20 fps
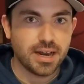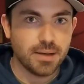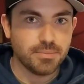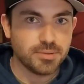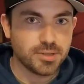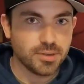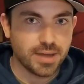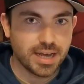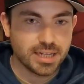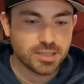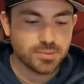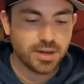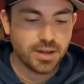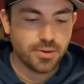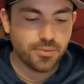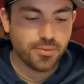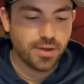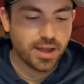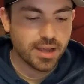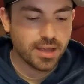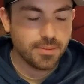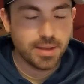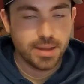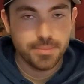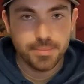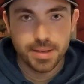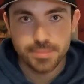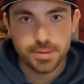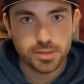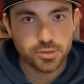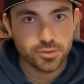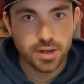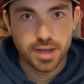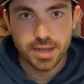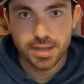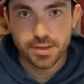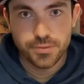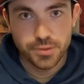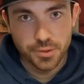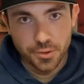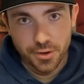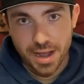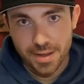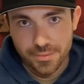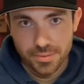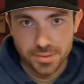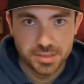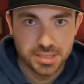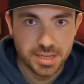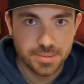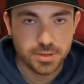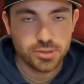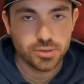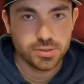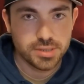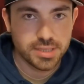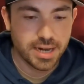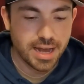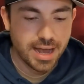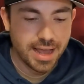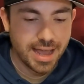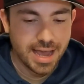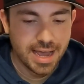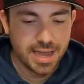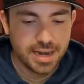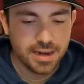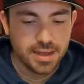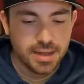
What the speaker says: So that's what I'd recommend maybe trying if you're having the same issues that I had.